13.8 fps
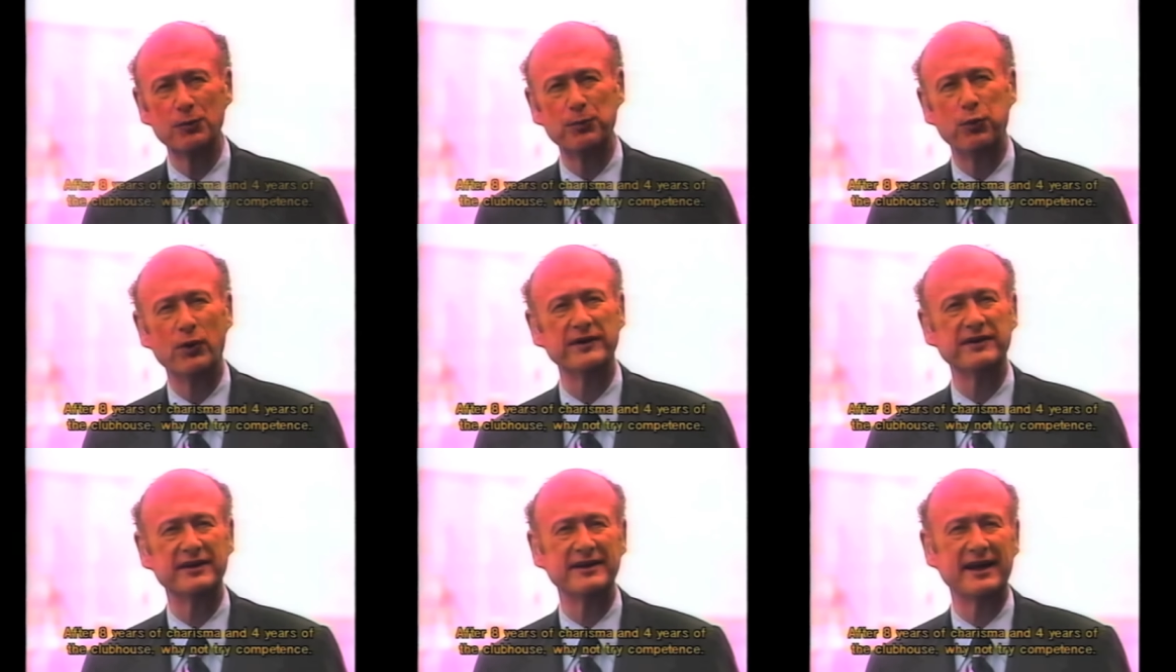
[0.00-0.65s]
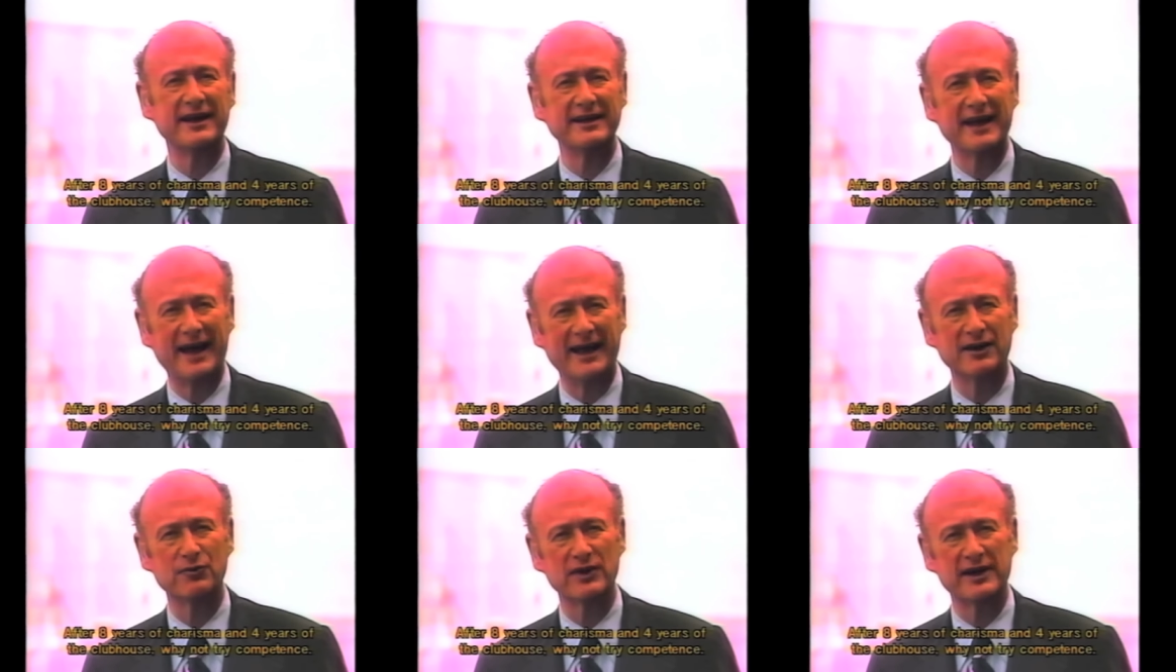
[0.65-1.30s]
point in getting
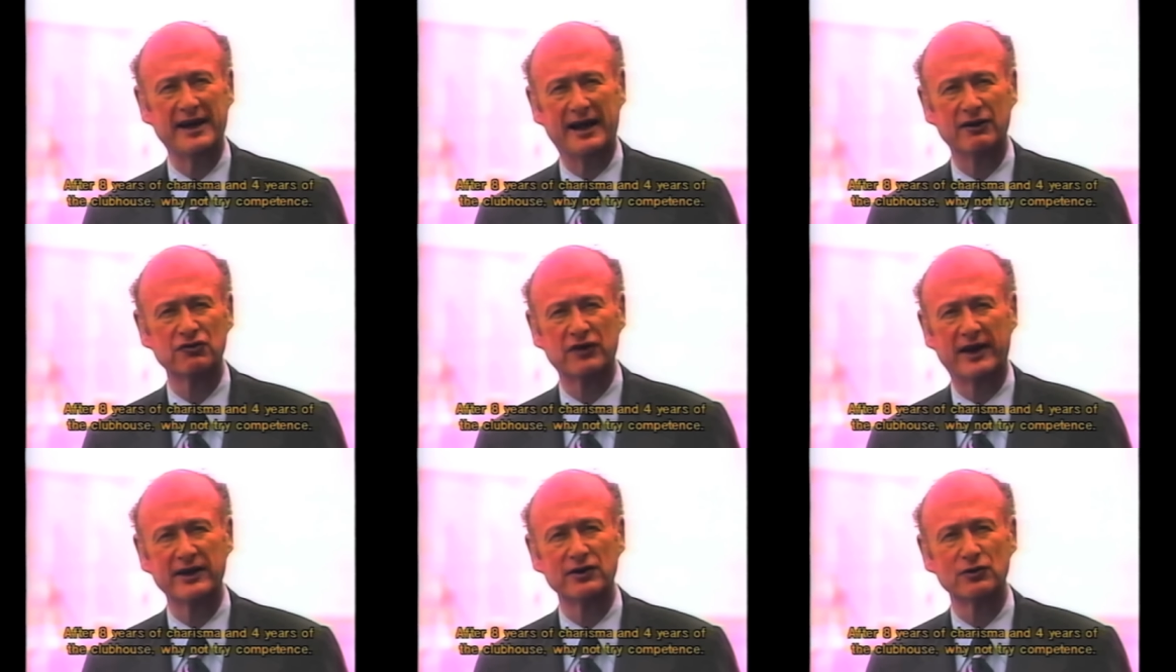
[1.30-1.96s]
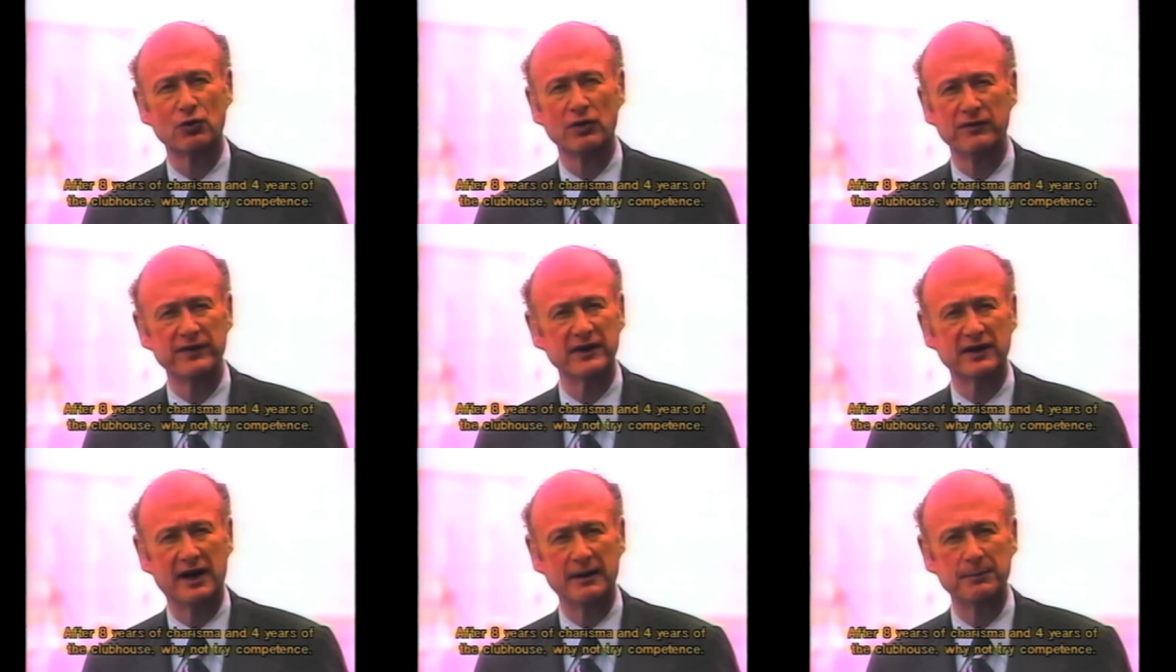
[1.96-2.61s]
angry at Al Shanker or
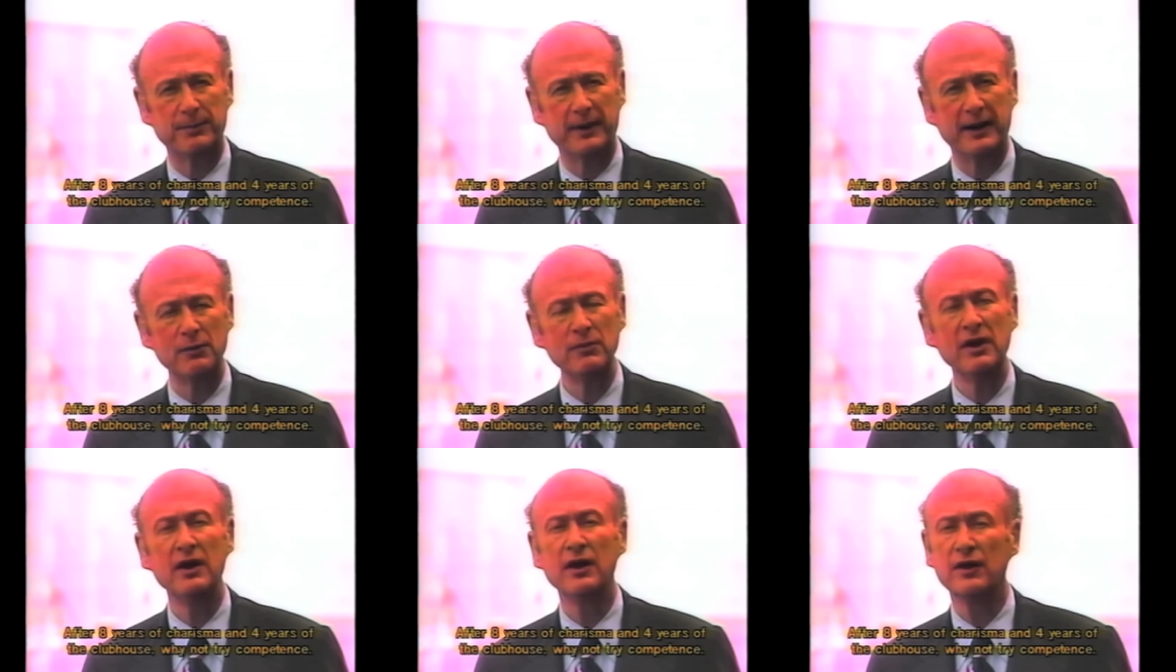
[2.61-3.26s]
Vic Gotbaum.